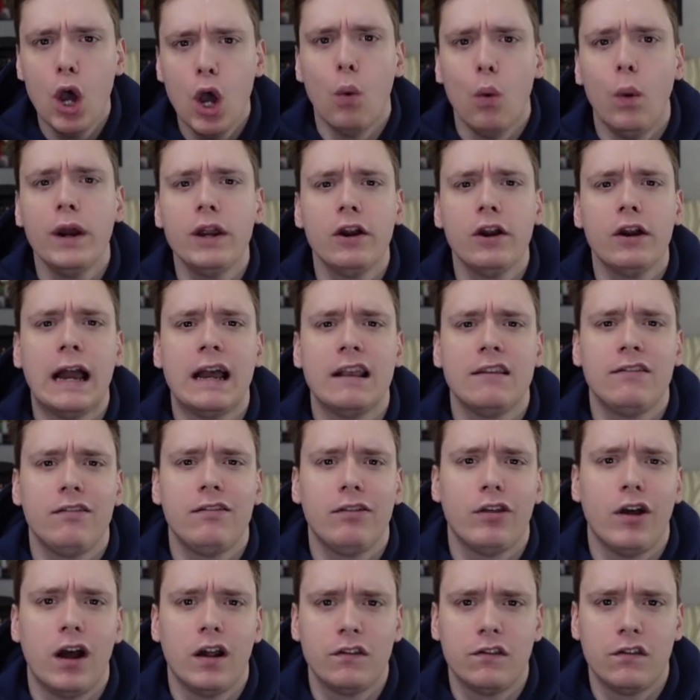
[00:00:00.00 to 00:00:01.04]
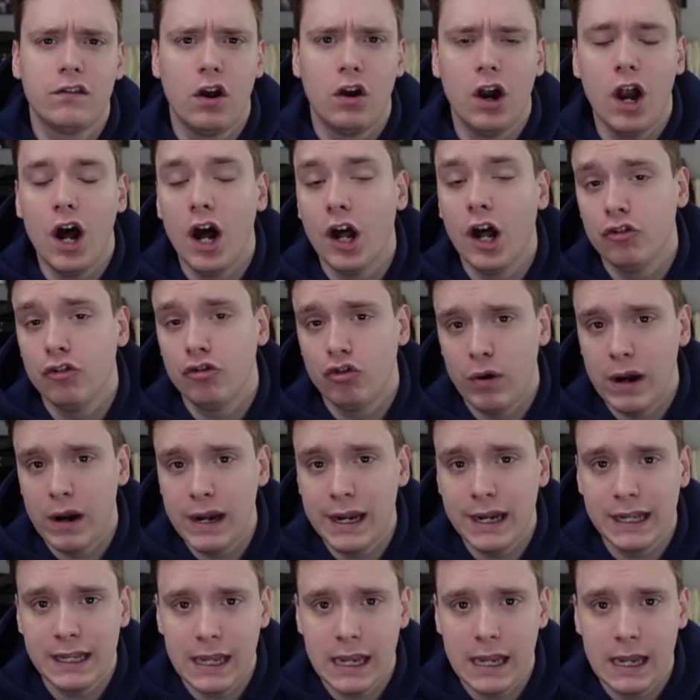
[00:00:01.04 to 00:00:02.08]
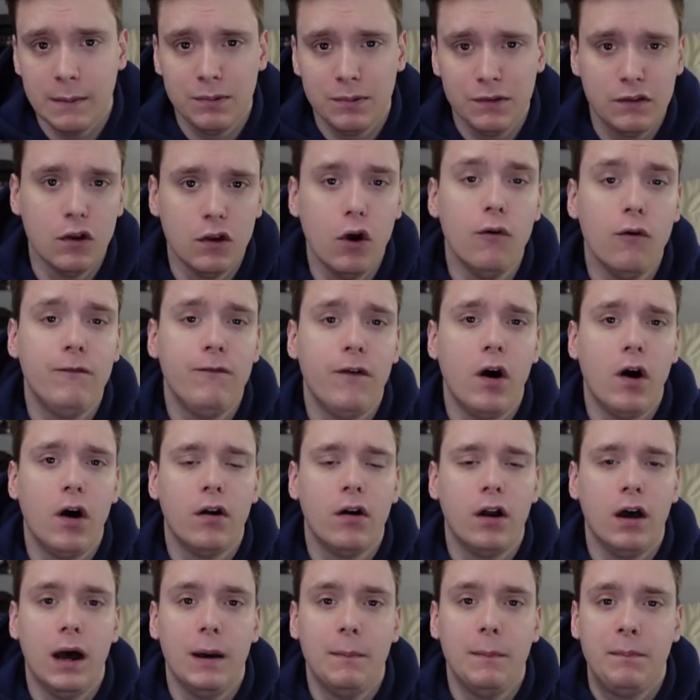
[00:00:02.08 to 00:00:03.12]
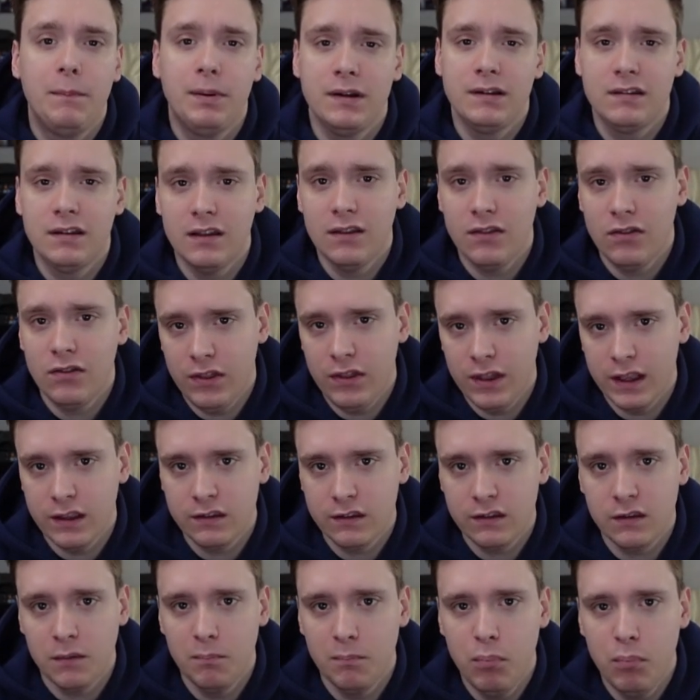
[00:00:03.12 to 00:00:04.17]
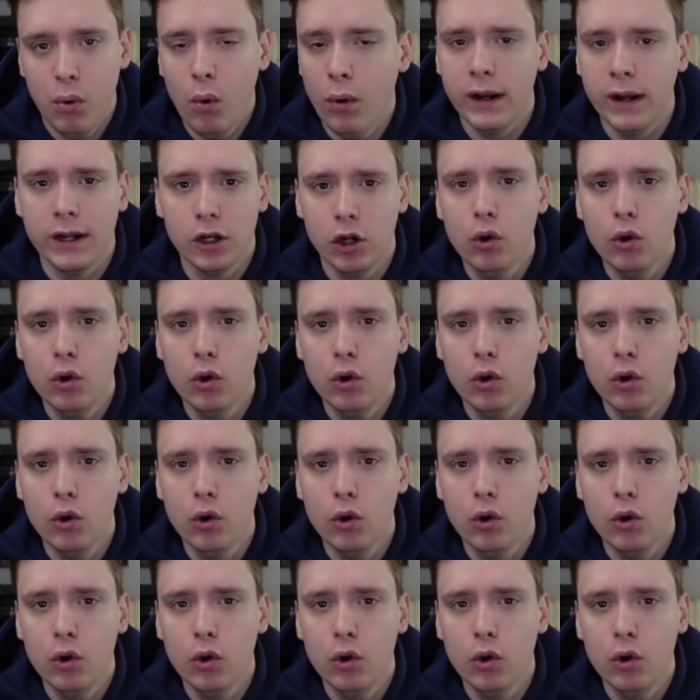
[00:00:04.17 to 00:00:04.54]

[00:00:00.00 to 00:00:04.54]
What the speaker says: what your guys' thoughts are on training camp so far up to this point.